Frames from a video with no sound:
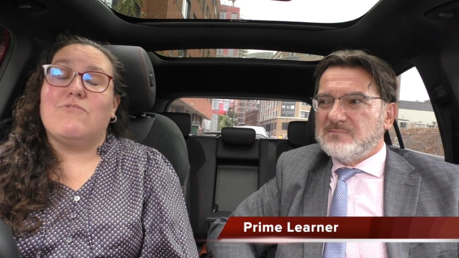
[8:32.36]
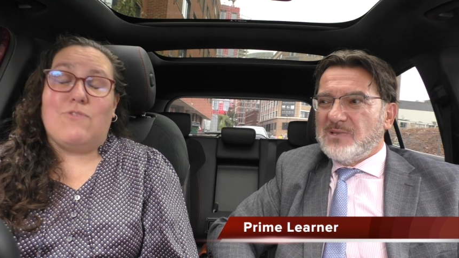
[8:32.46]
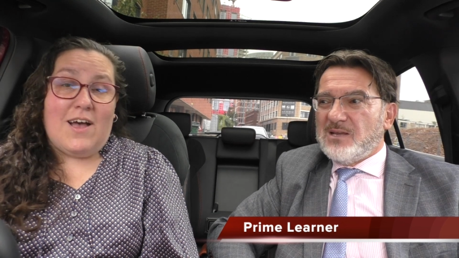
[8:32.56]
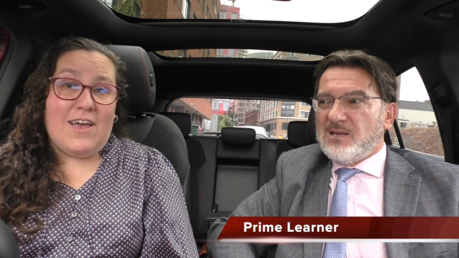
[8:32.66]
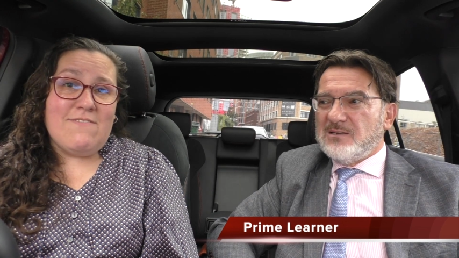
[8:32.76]

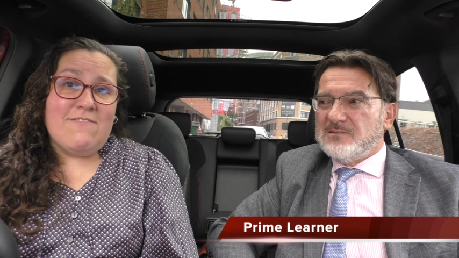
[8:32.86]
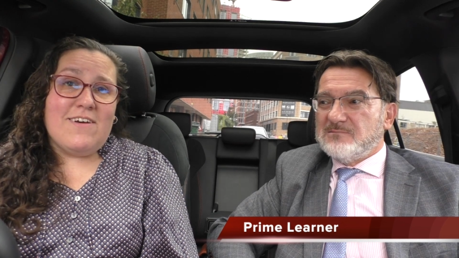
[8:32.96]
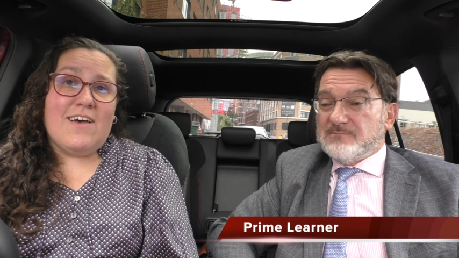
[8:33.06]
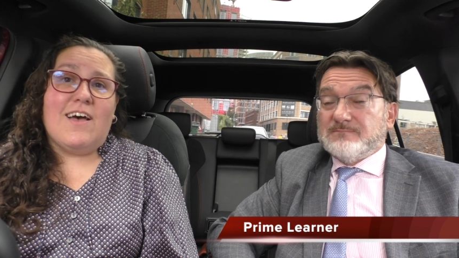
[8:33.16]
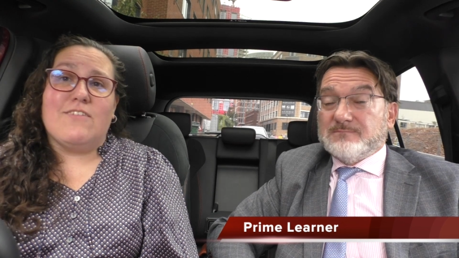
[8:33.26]
Speaker 1: drive
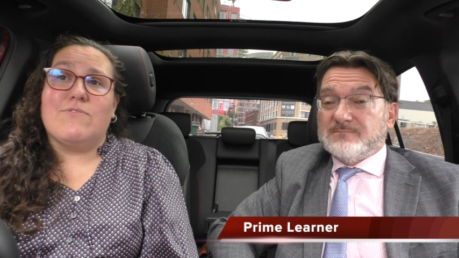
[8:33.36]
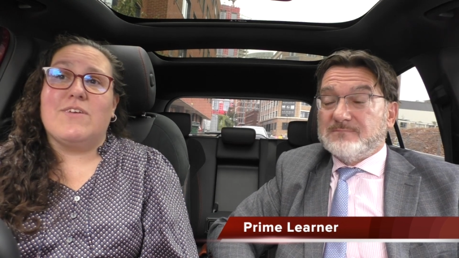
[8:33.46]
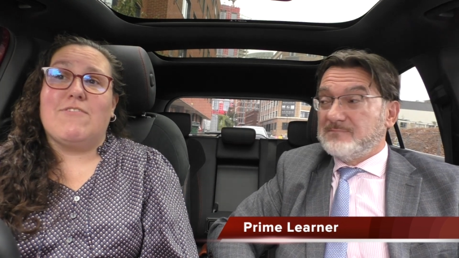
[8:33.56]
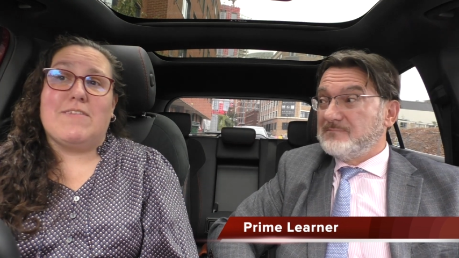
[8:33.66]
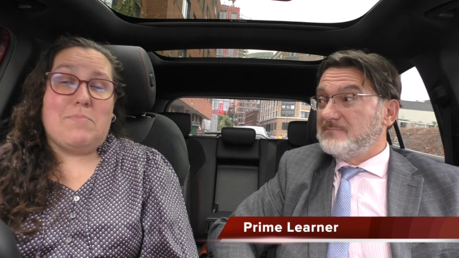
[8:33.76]
and to
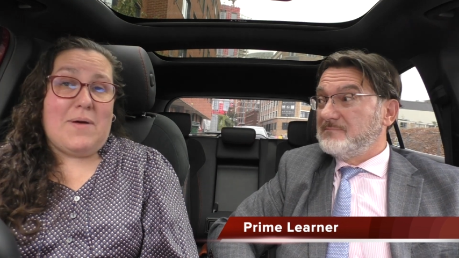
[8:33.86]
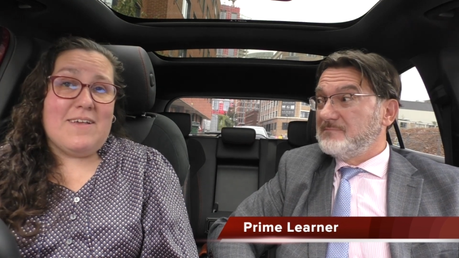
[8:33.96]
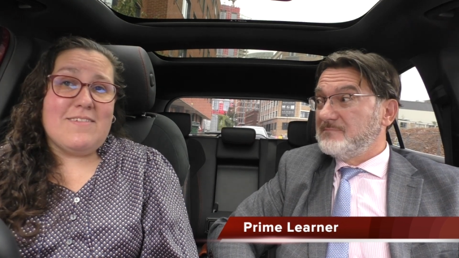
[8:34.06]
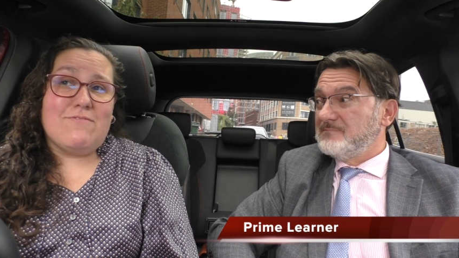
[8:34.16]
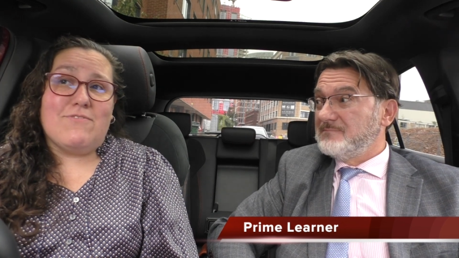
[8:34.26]
give us a
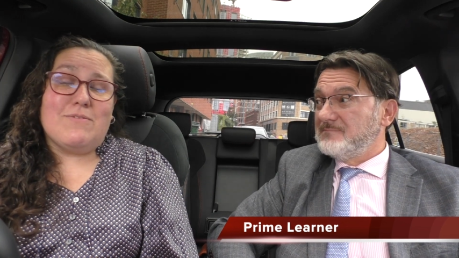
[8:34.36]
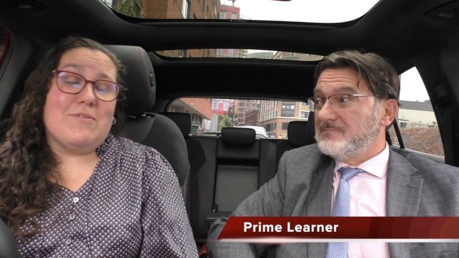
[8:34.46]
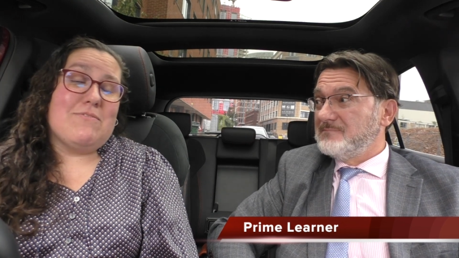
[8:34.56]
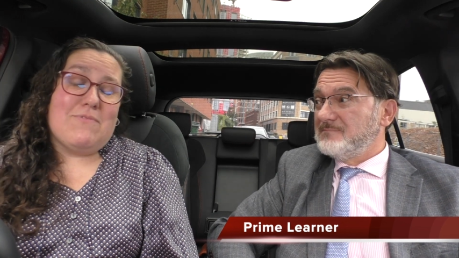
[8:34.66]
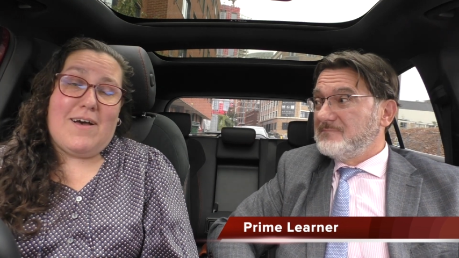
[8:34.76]
pass if we do
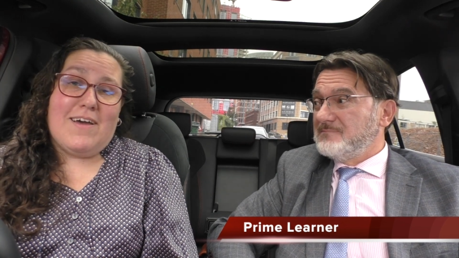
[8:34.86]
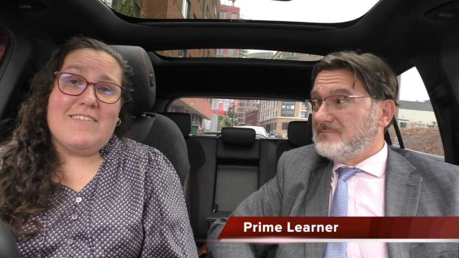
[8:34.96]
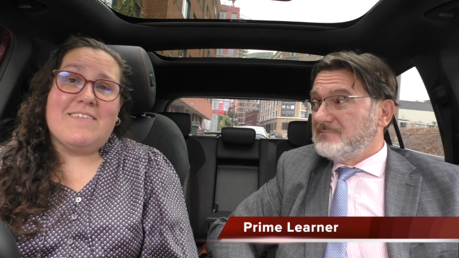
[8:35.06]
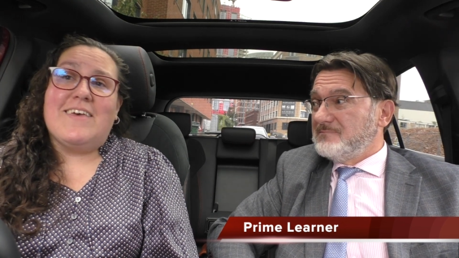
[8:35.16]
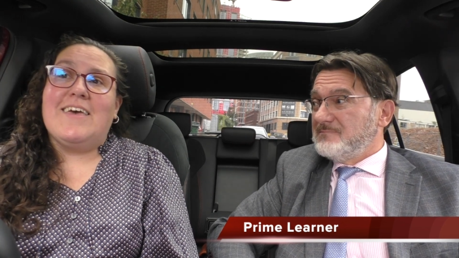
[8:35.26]
it
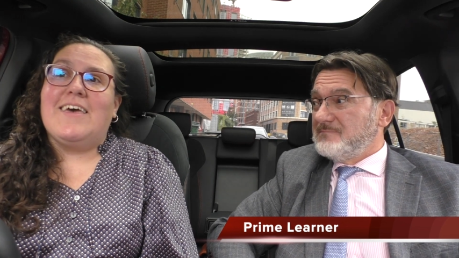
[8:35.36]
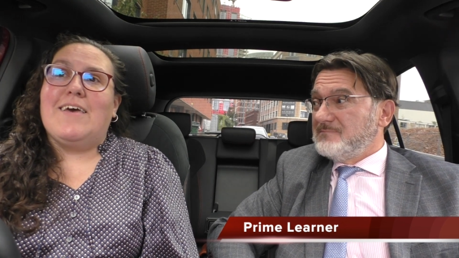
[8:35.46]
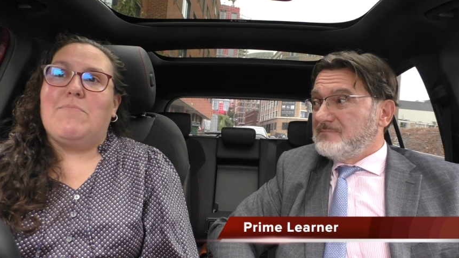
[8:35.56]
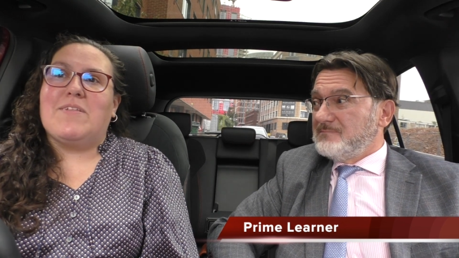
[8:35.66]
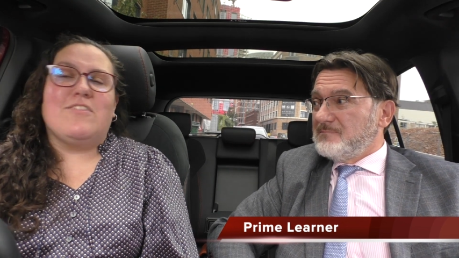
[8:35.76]
right,
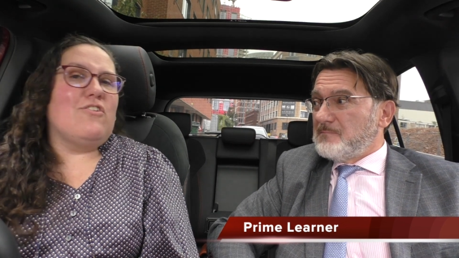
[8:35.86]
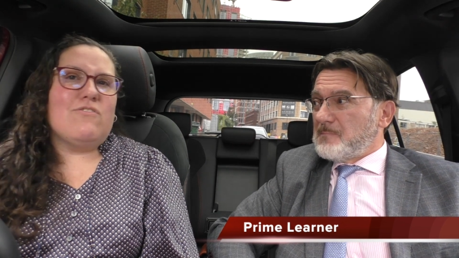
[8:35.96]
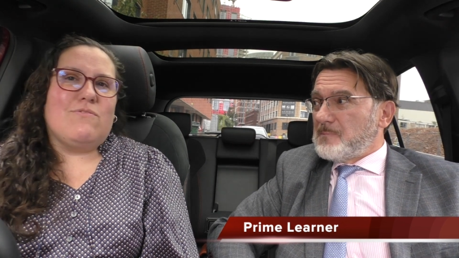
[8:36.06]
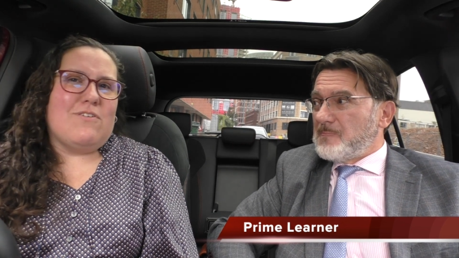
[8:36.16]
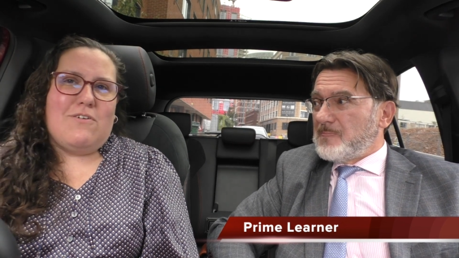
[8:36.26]
but not
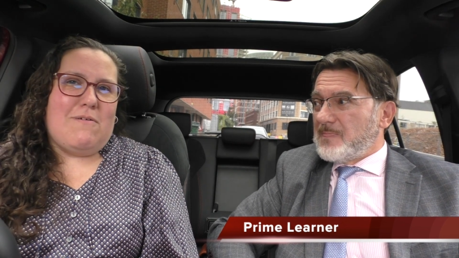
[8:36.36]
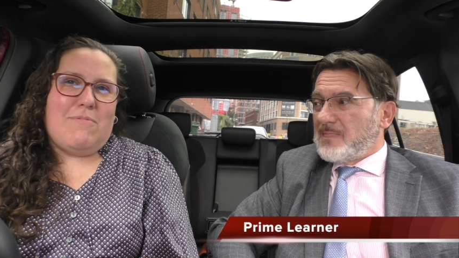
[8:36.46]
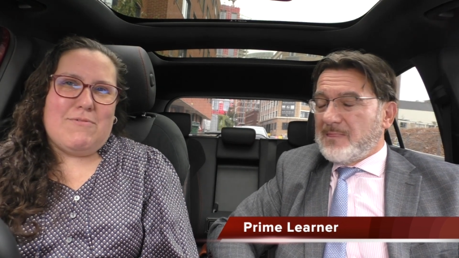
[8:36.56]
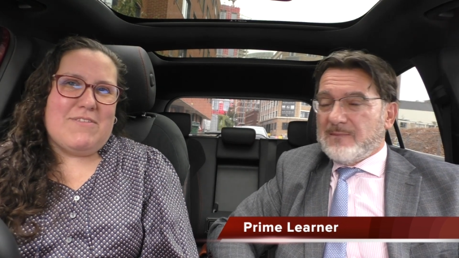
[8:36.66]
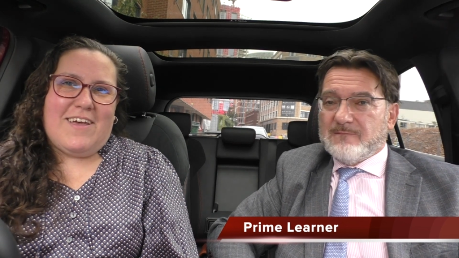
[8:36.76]
to know
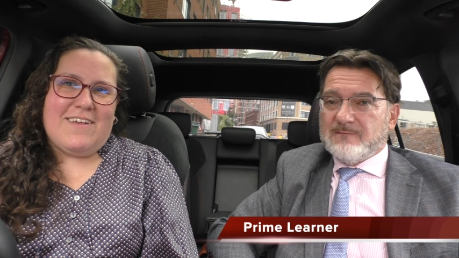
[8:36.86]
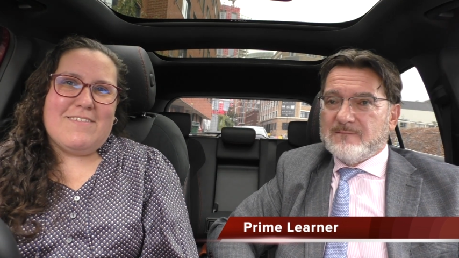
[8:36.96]
about us.